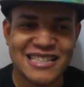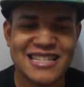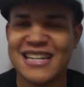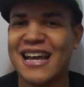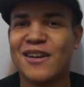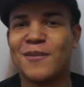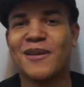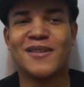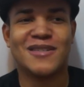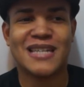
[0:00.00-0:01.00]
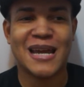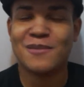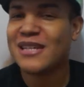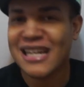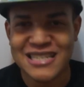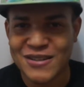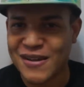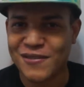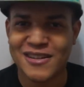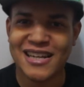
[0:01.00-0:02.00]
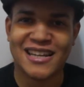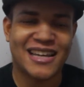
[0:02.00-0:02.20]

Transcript: sit down and play those games, and I still never did.